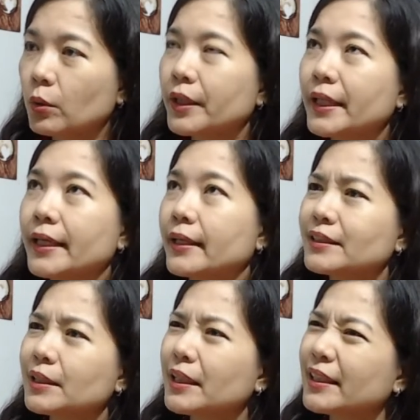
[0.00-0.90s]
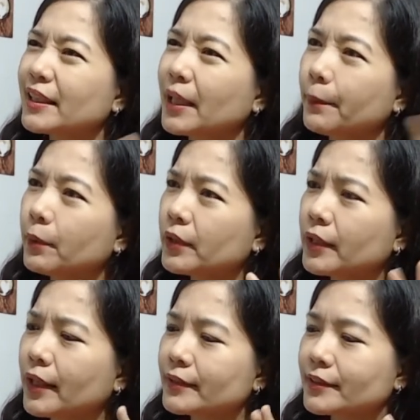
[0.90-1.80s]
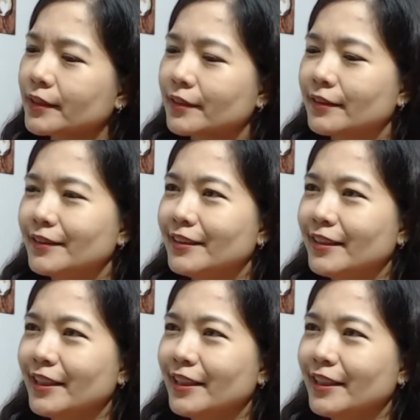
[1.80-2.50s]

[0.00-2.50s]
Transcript: only. Kasi I think kapon has a, uh,